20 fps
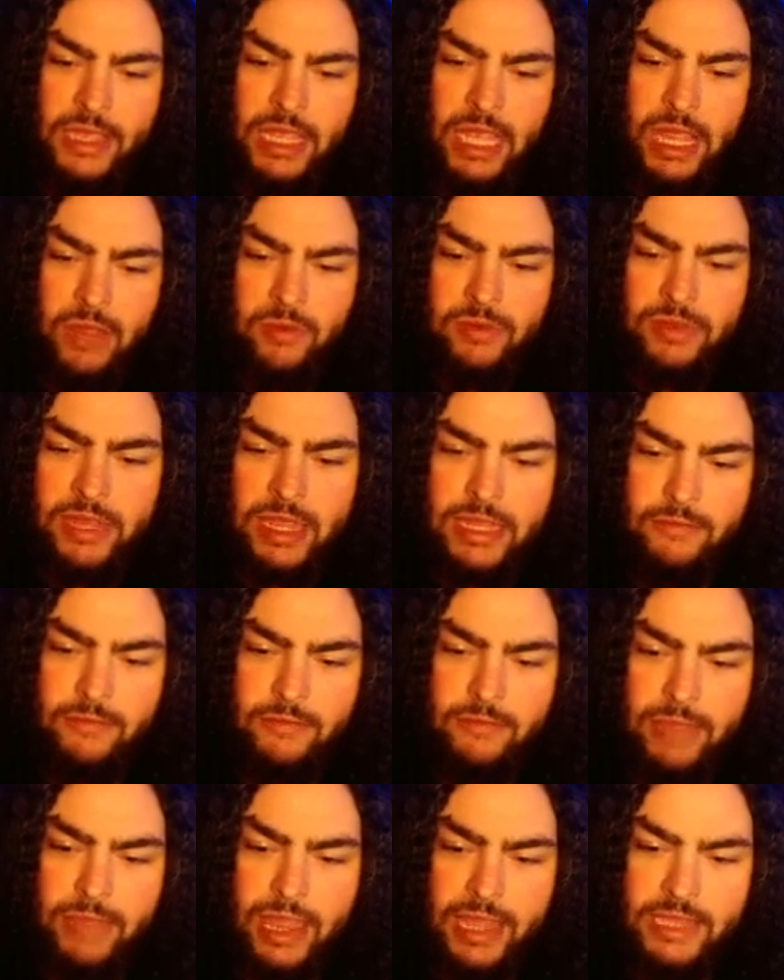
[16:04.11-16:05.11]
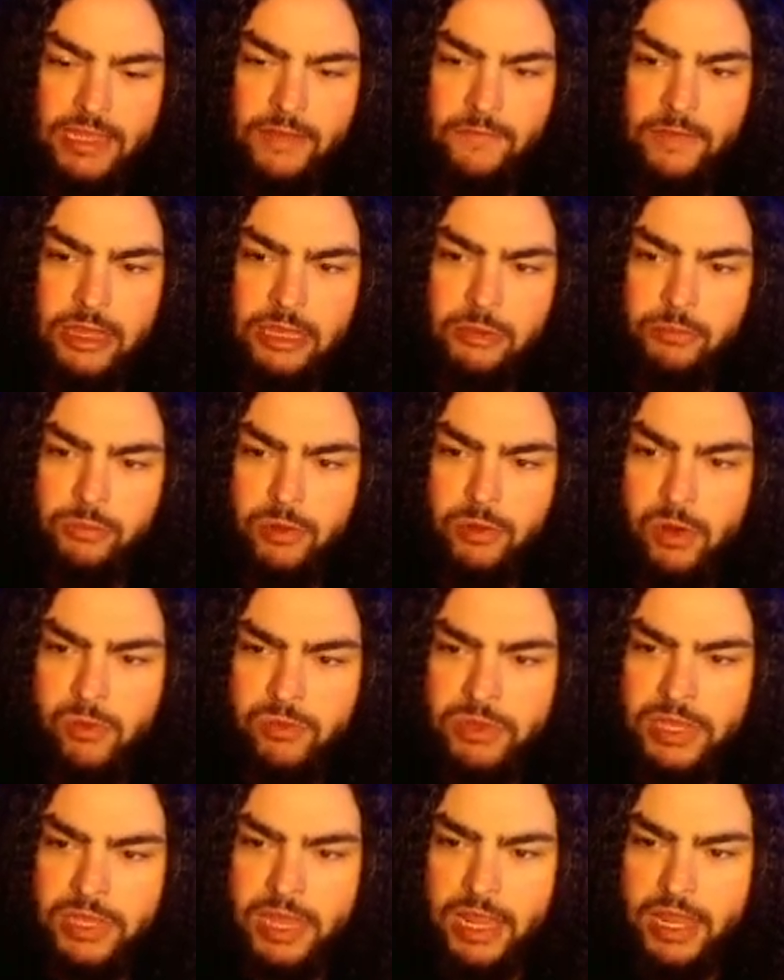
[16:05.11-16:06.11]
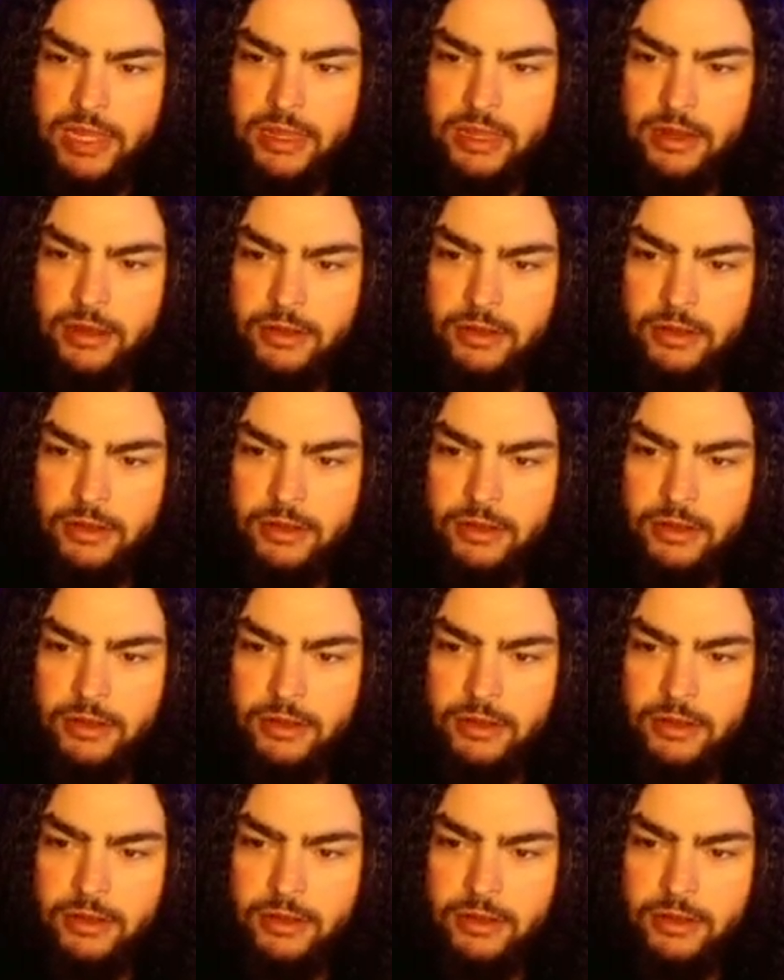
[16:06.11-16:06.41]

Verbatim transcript: It was like some massive explosion.